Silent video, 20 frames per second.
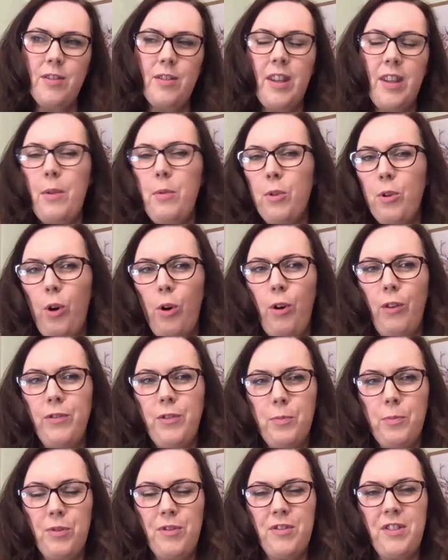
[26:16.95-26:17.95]
They were
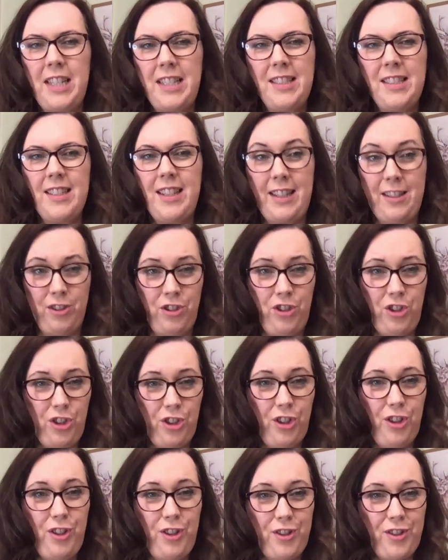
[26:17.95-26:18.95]
often presented as
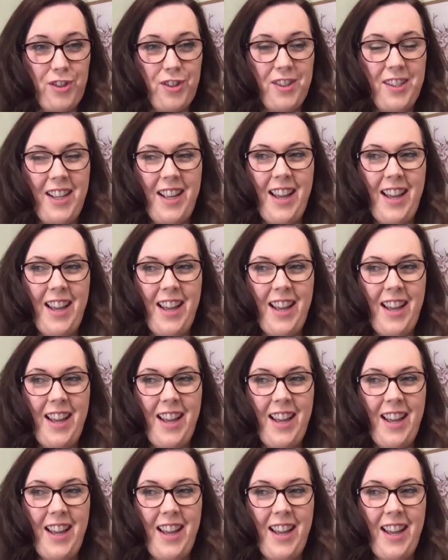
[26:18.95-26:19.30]
news.